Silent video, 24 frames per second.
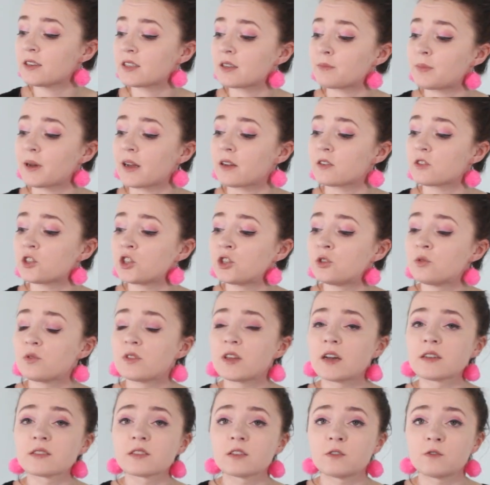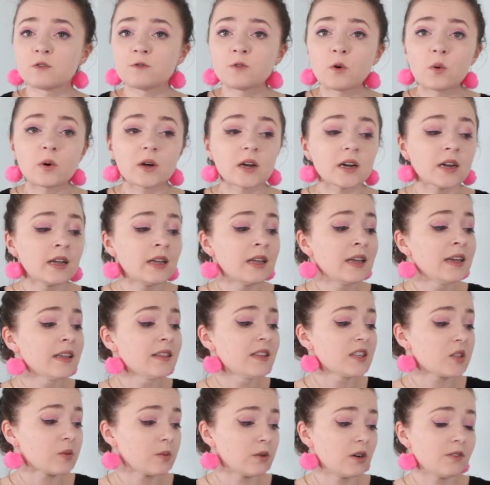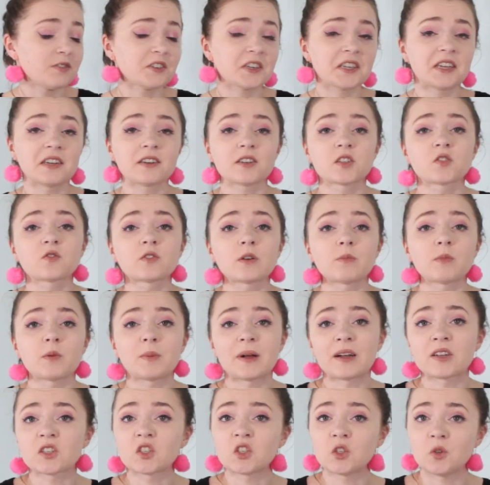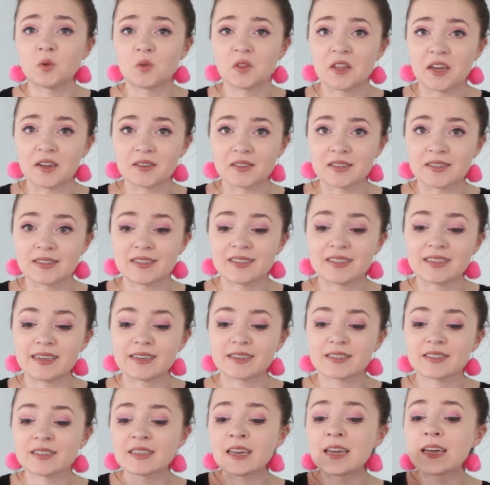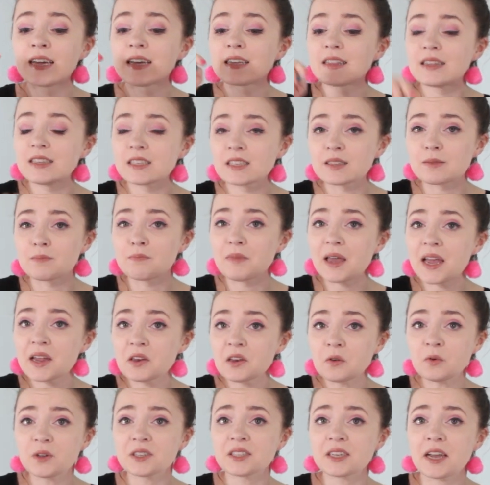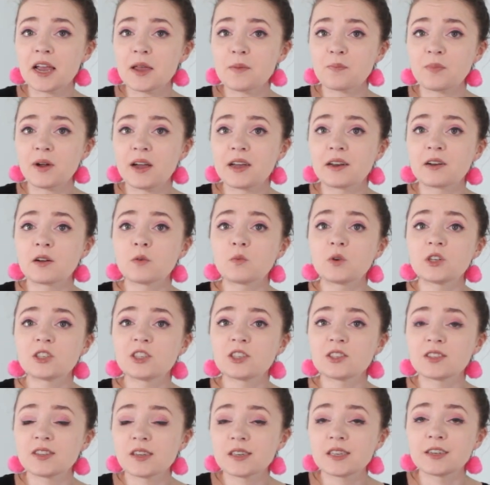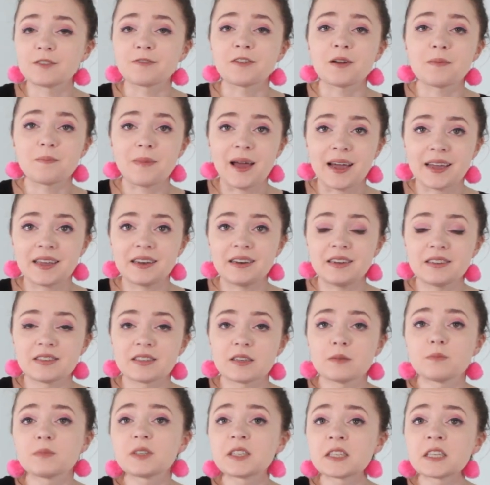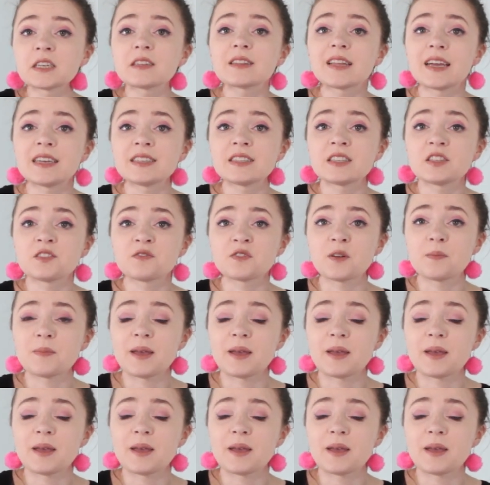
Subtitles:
is about 2004. This one over here is from about 2006. This manual typewriter, which is a different mechanism, still licensed from